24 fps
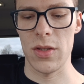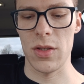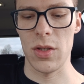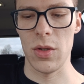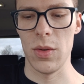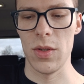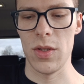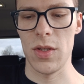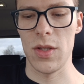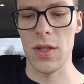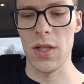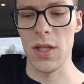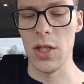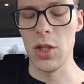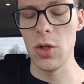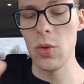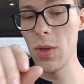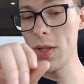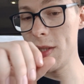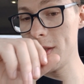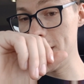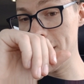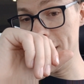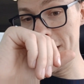So it's the
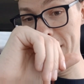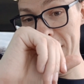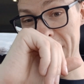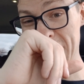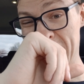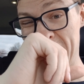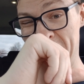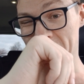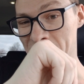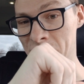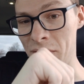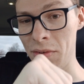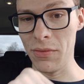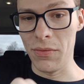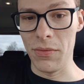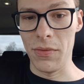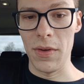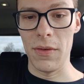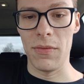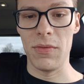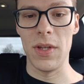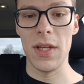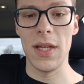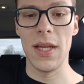USATF
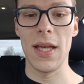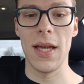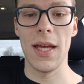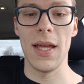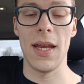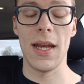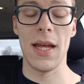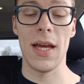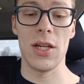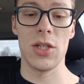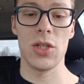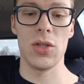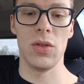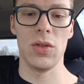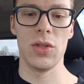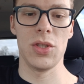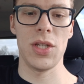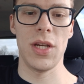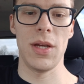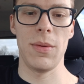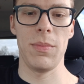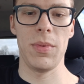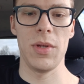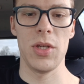50K National
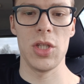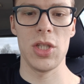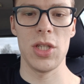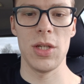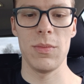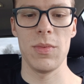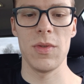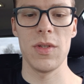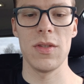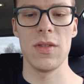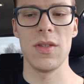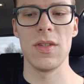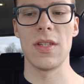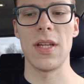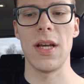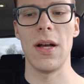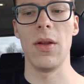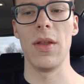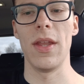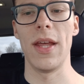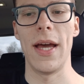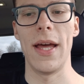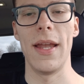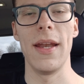Championships. This is
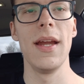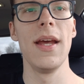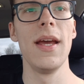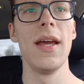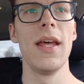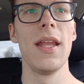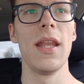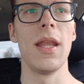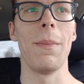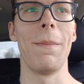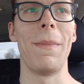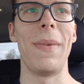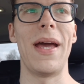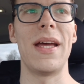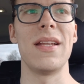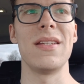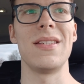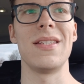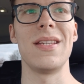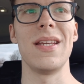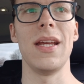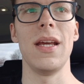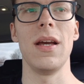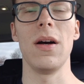held at the Mad
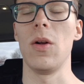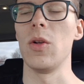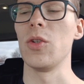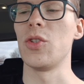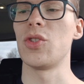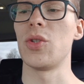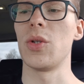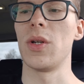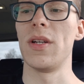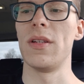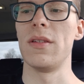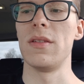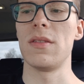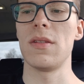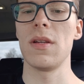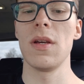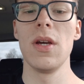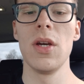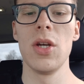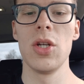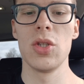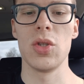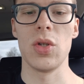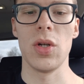City Ultras.
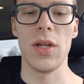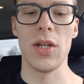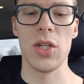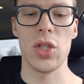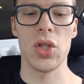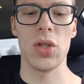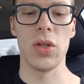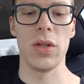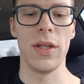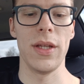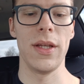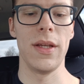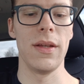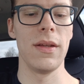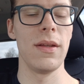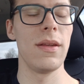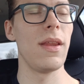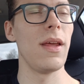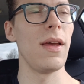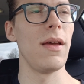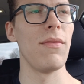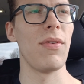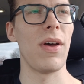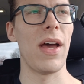Traditionally,
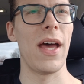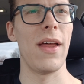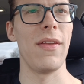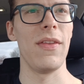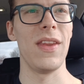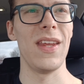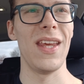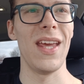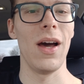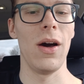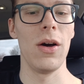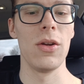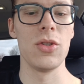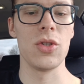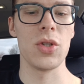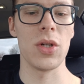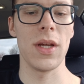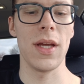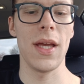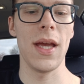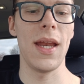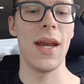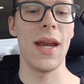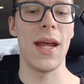they have had the
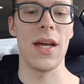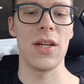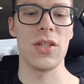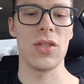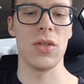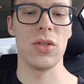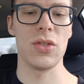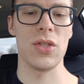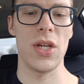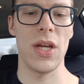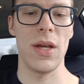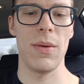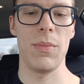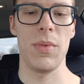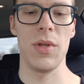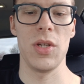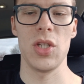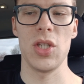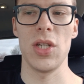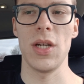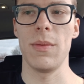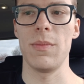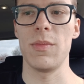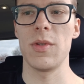100K National
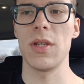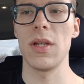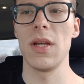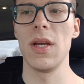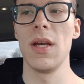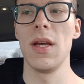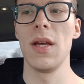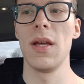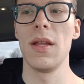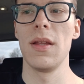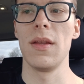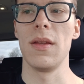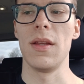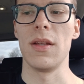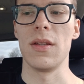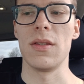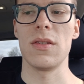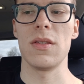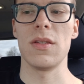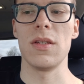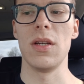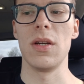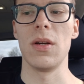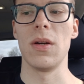Championships.
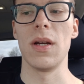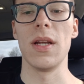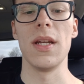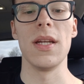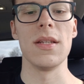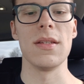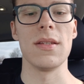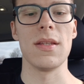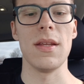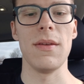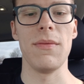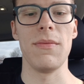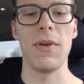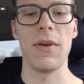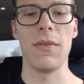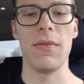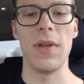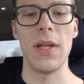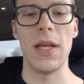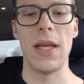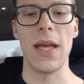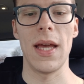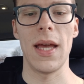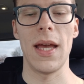This year, it is the
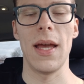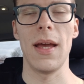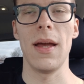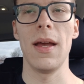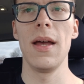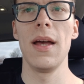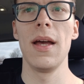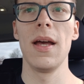50K.